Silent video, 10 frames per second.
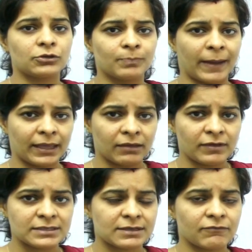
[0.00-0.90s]
by
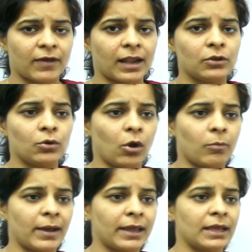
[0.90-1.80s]
giving some value or
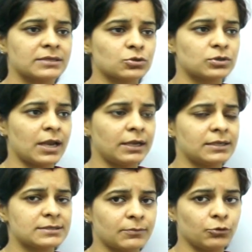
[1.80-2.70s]
by
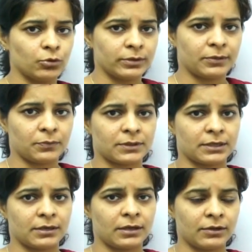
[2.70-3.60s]
associating some unit with
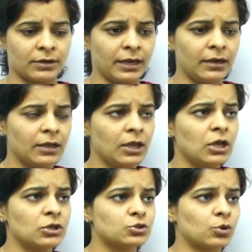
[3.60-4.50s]
it, right?
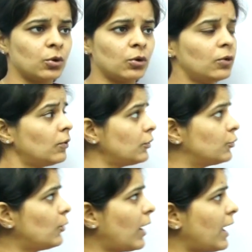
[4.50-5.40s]
So
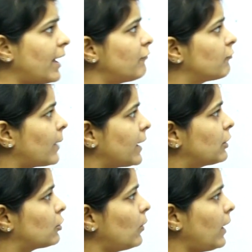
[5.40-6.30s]
you have
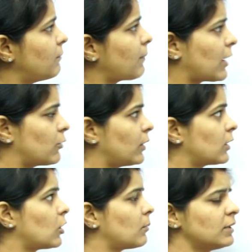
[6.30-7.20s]
micro and
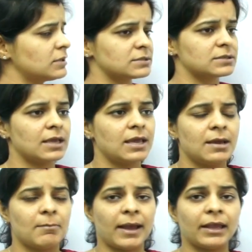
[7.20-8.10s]
macroeconomics.
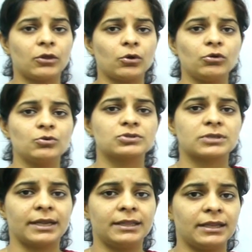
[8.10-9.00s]
Micro, you
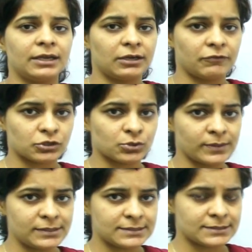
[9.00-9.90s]
study the
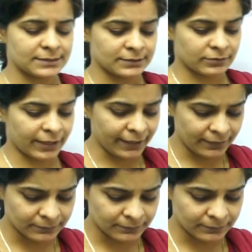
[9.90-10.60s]
individuals, right?